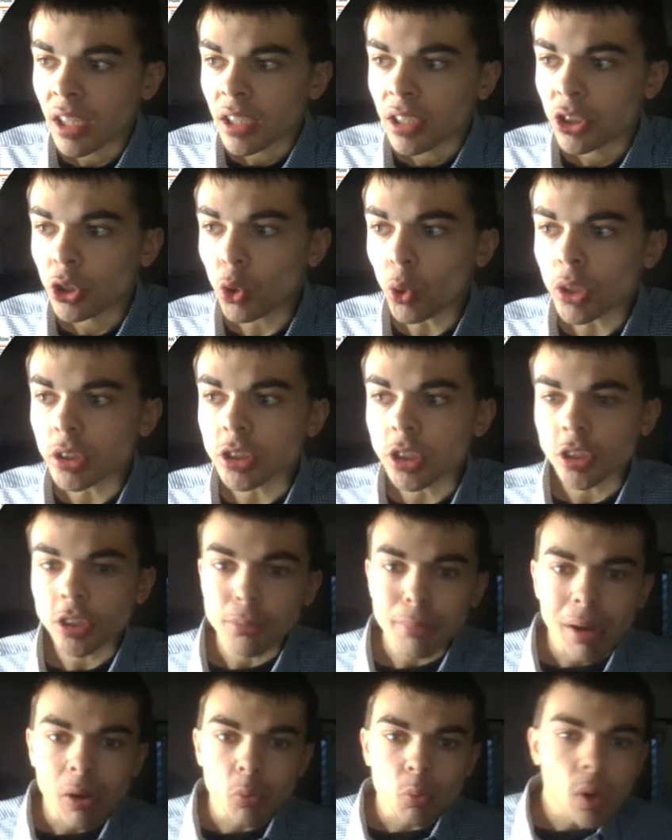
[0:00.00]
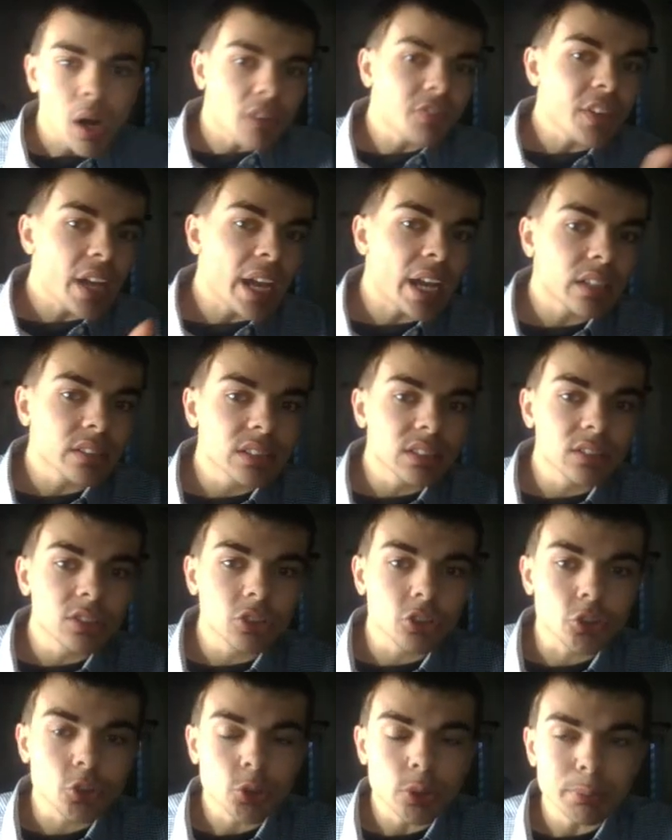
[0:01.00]
you will learn about Waffle House's
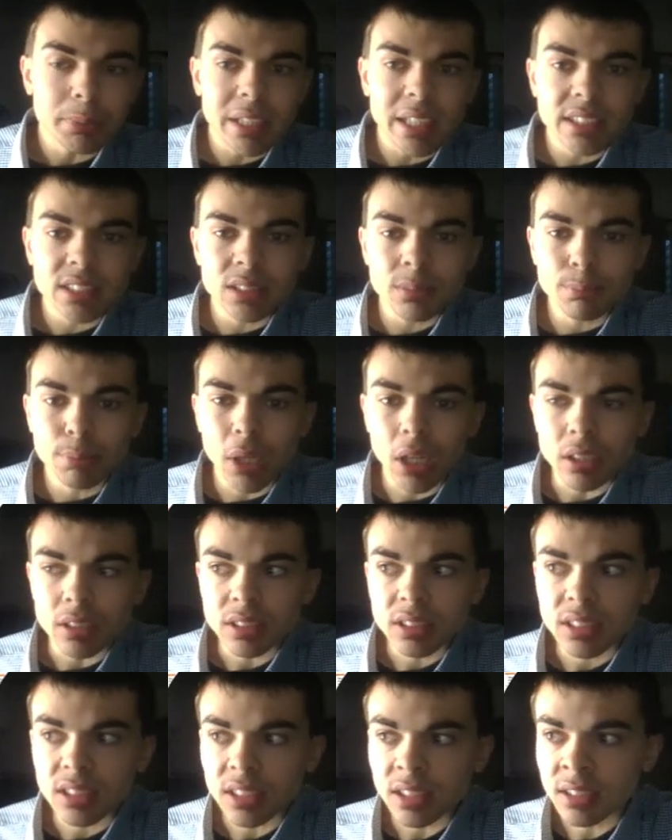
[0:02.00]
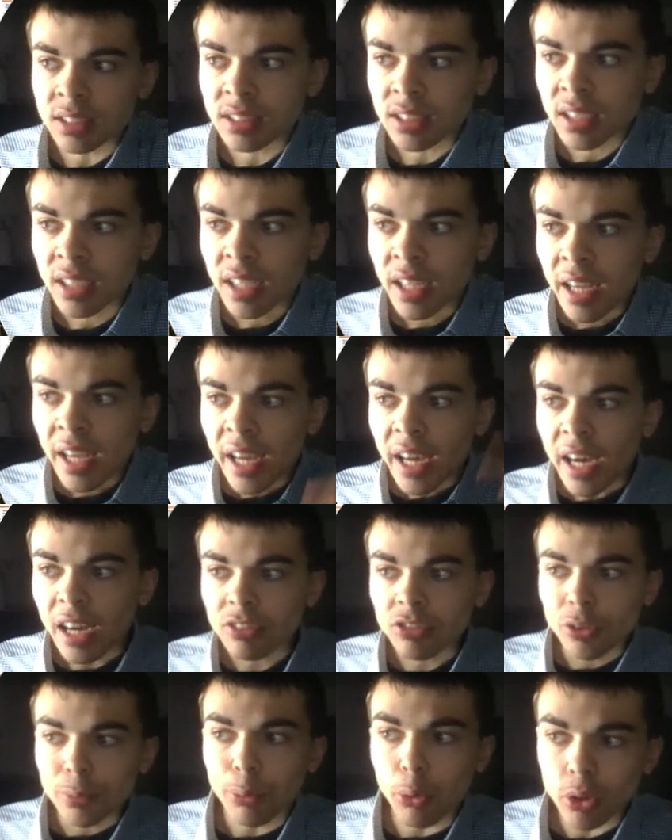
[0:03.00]
discrimination policies, how
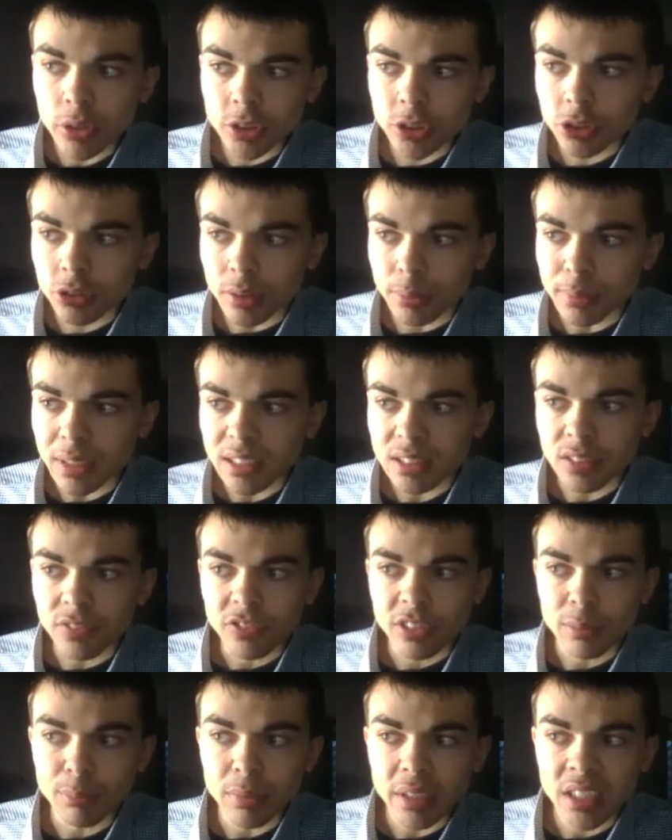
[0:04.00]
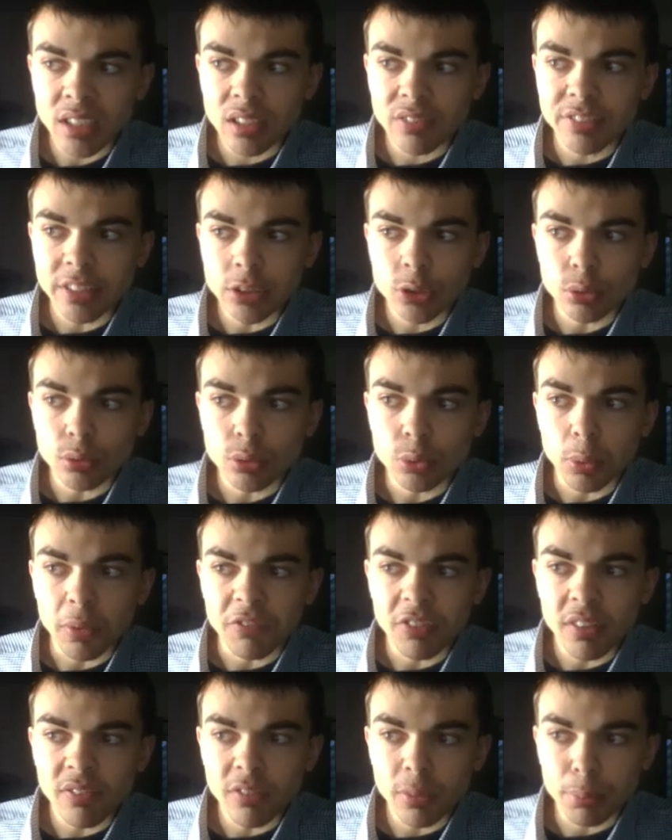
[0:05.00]
to report discrimination from individuals
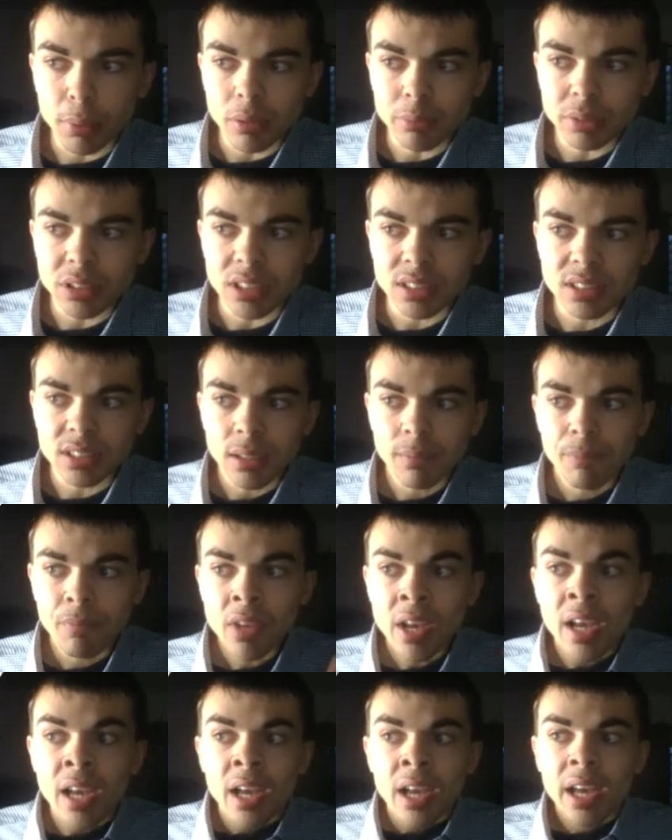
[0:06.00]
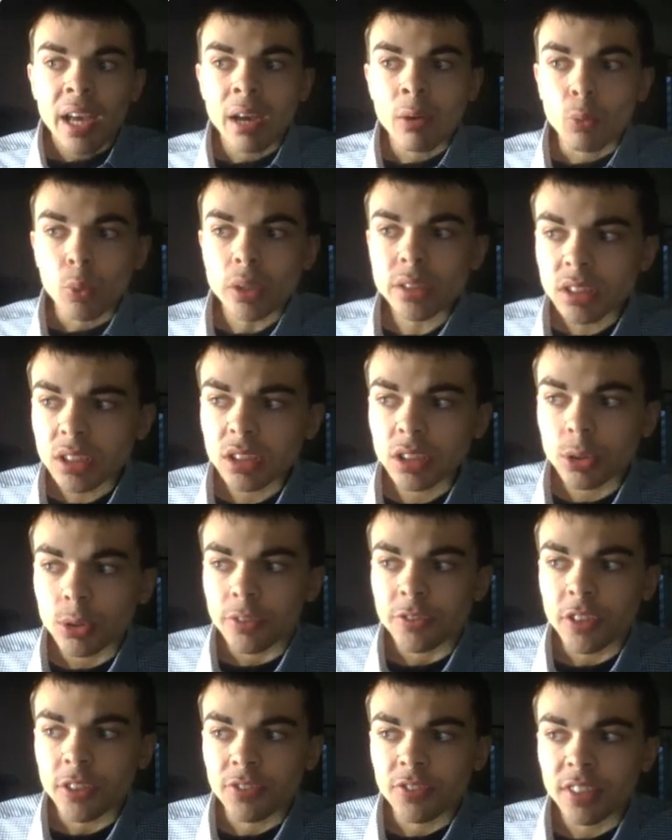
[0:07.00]
within the premises, and what to do
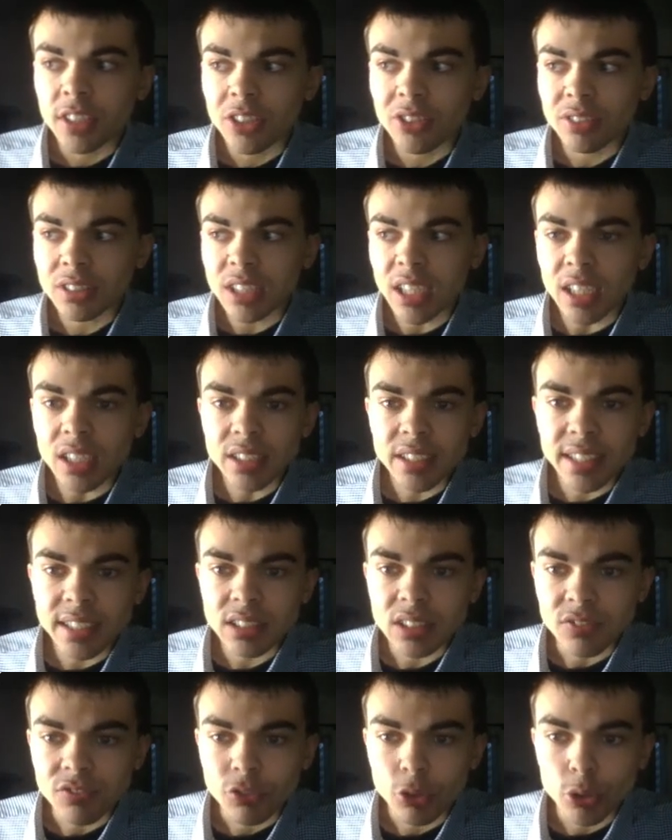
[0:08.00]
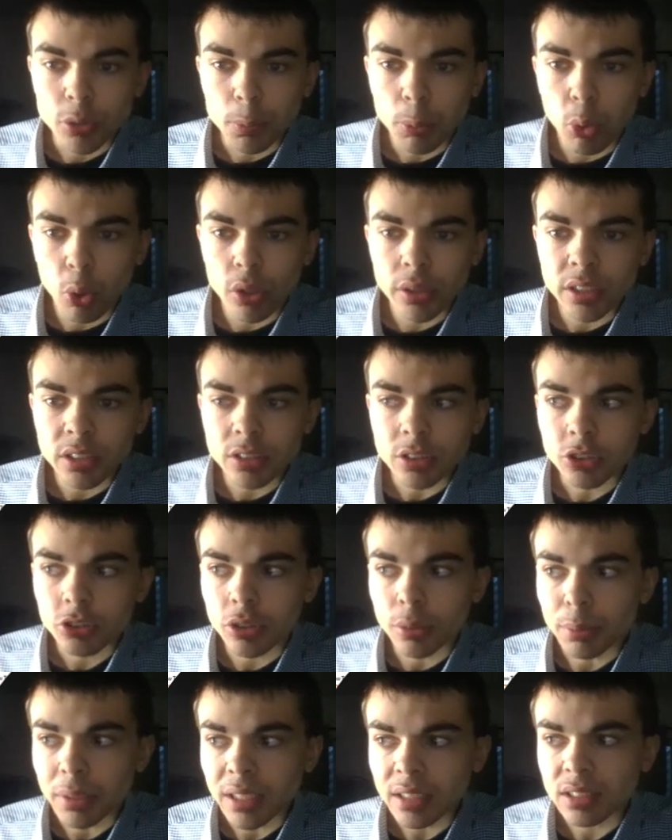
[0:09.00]
if you fear retaliation for reporting
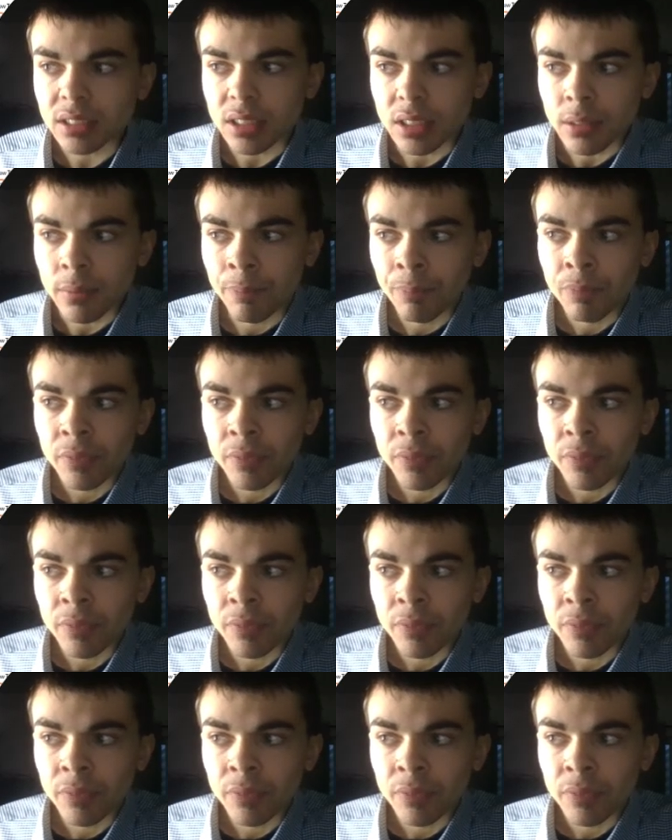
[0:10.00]
discrimination.